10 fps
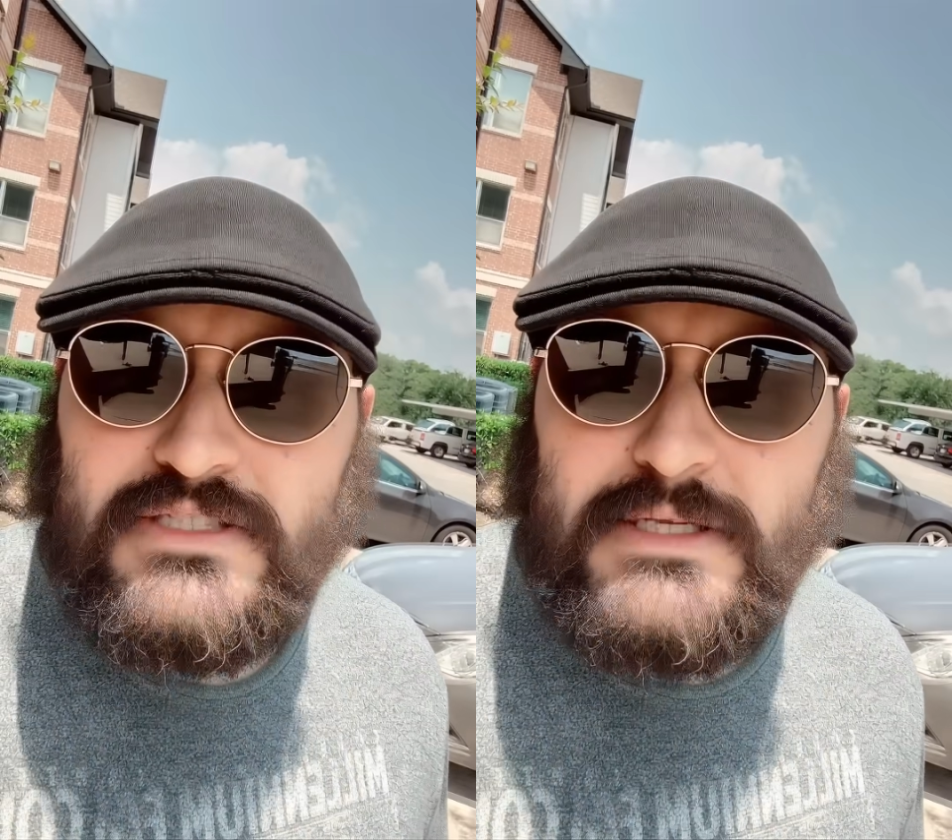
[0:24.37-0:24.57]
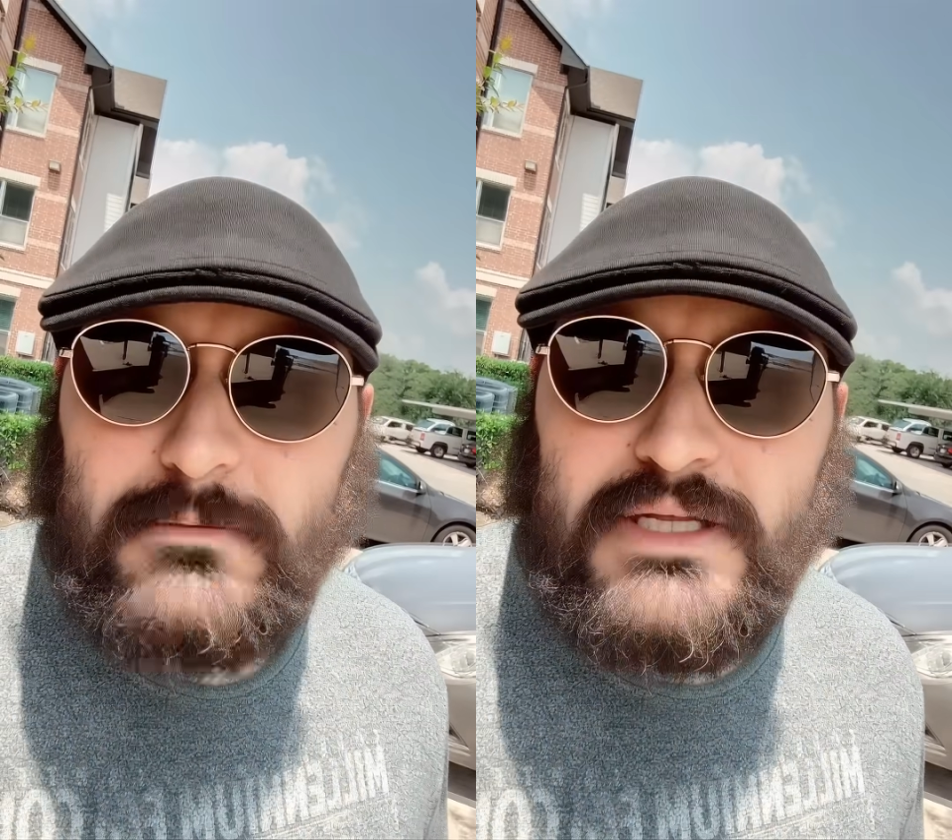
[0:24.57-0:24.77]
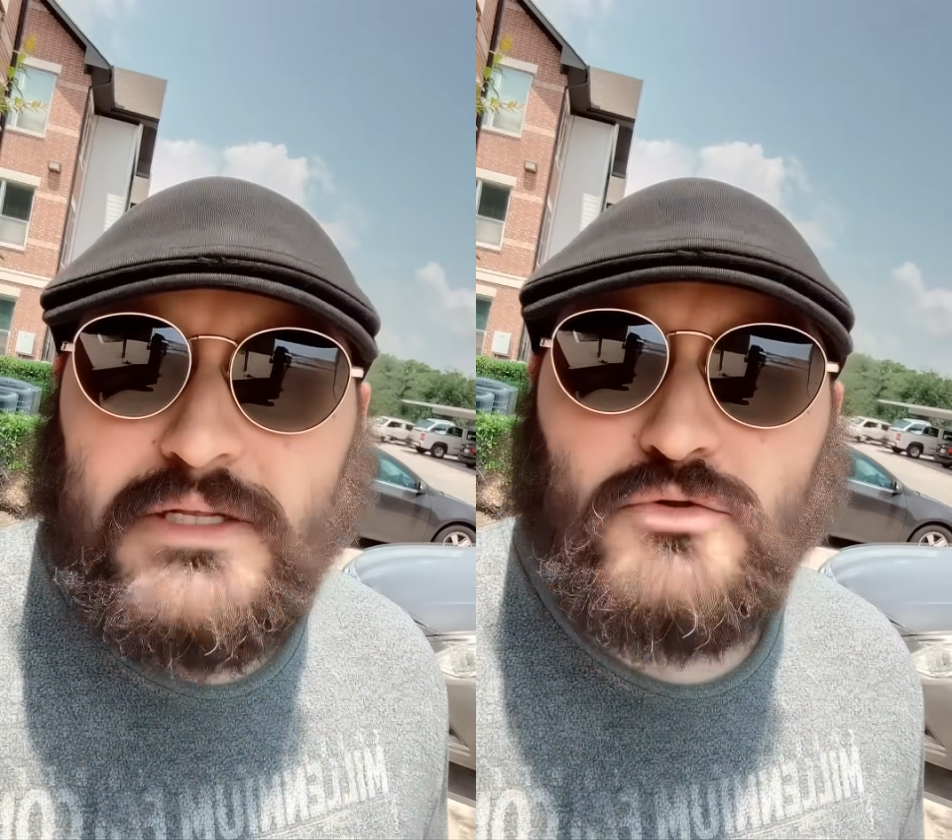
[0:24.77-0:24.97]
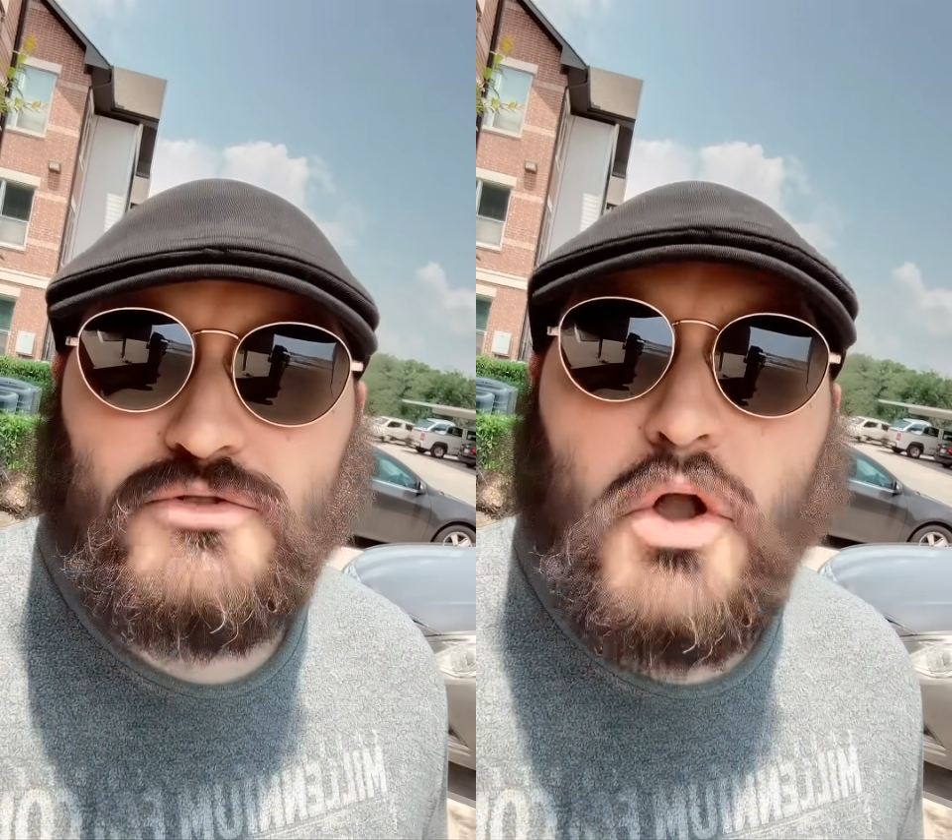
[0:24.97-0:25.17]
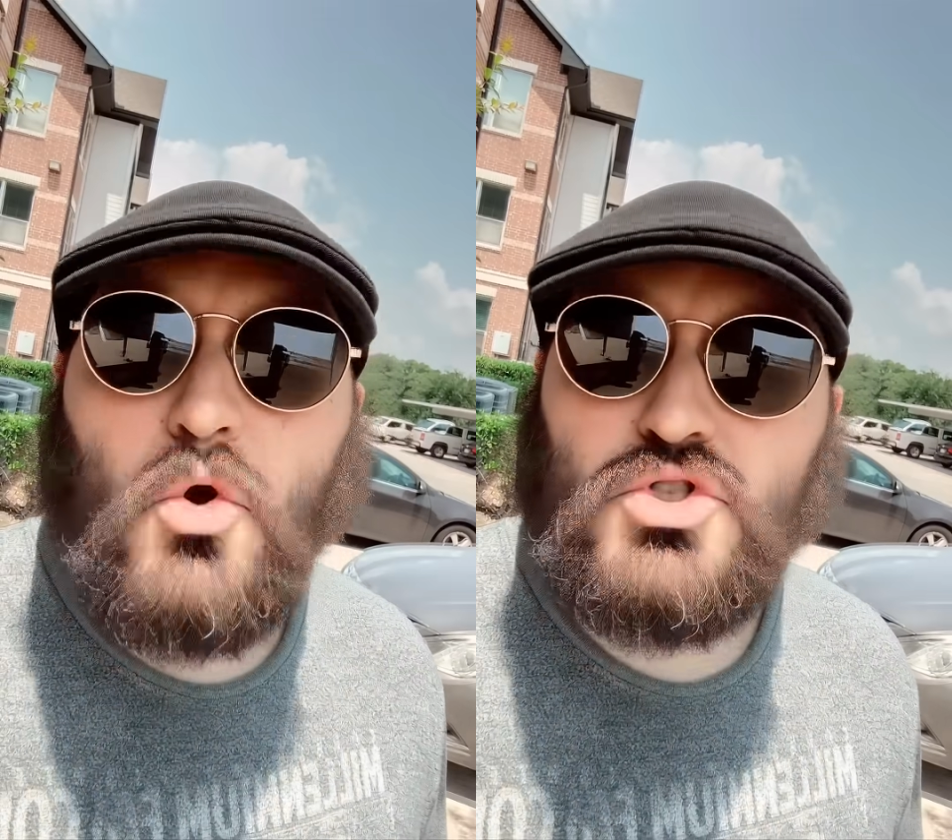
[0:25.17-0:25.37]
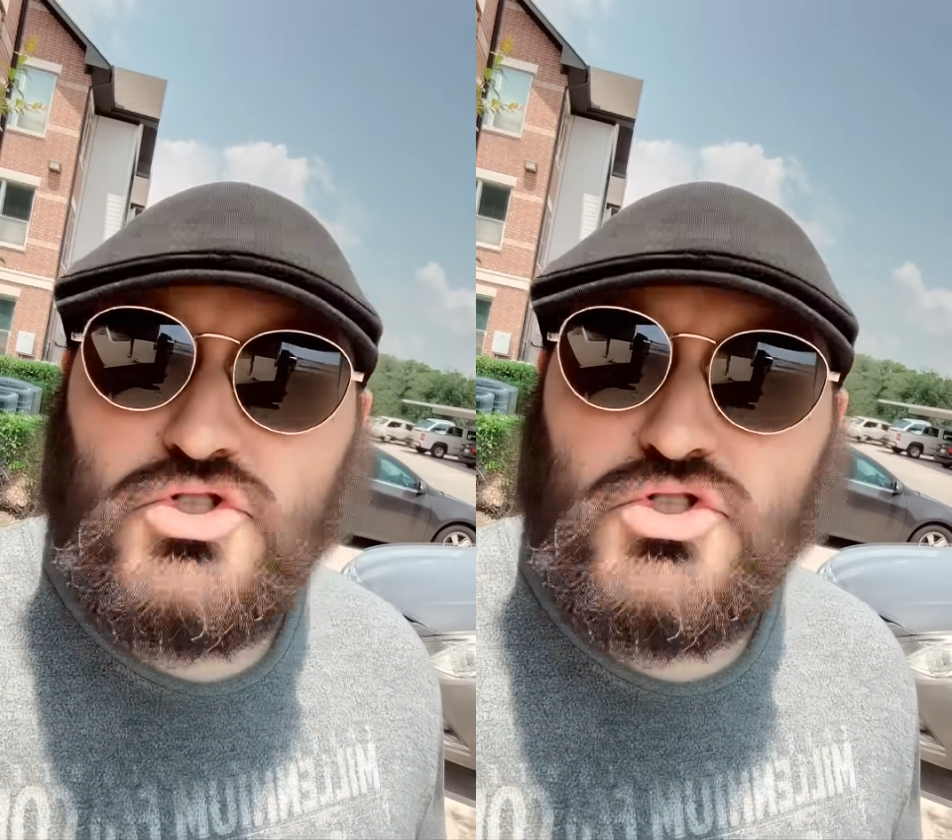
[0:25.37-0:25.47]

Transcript: CPUs hold